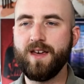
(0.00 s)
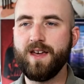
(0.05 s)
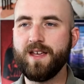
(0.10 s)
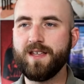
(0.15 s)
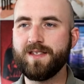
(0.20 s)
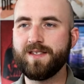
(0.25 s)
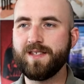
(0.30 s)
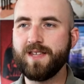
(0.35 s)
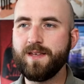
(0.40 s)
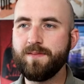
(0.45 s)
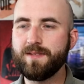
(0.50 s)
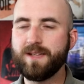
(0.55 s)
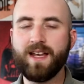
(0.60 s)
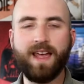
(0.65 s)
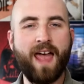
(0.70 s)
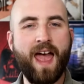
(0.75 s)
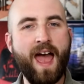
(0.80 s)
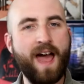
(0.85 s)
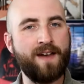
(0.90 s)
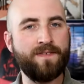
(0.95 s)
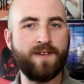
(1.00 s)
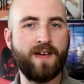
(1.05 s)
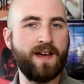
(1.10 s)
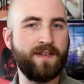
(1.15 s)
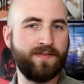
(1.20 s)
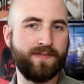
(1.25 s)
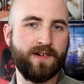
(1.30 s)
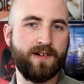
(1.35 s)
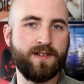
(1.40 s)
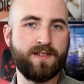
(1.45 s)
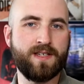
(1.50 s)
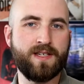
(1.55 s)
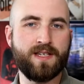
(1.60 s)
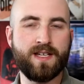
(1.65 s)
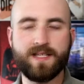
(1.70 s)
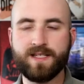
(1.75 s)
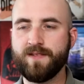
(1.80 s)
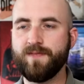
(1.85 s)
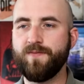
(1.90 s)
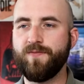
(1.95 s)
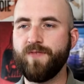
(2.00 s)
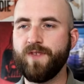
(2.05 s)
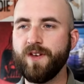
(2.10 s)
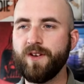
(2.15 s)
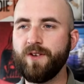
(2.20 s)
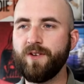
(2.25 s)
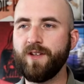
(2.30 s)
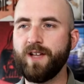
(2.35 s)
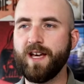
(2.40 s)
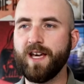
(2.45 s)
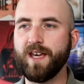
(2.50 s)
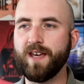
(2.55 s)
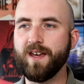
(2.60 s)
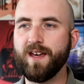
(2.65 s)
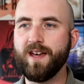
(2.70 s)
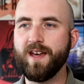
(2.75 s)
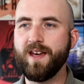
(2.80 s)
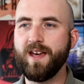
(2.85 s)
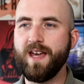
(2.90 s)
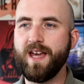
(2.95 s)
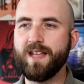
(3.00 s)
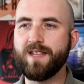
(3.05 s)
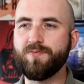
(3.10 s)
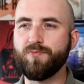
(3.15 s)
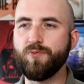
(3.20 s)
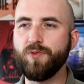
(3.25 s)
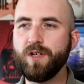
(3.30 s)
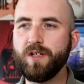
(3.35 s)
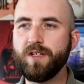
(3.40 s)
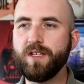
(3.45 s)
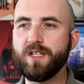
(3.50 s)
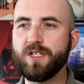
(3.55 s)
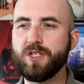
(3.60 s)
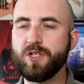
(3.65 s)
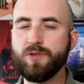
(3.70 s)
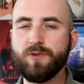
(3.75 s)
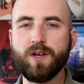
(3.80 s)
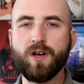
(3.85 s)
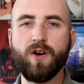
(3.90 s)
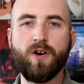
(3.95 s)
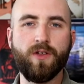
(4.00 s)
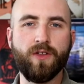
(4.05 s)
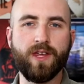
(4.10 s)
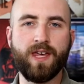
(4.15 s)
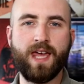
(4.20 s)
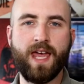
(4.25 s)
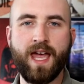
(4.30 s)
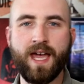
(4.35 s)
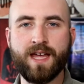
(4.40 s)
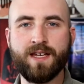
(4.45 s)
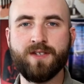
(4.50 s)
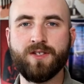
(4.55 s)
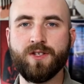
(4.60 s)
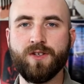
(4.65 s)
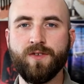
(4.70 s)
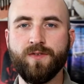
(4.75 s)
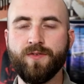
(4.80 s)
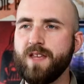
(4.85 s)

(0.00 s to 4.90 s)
It seems like half efforts. It doesn't feel like it's really doing all it can do.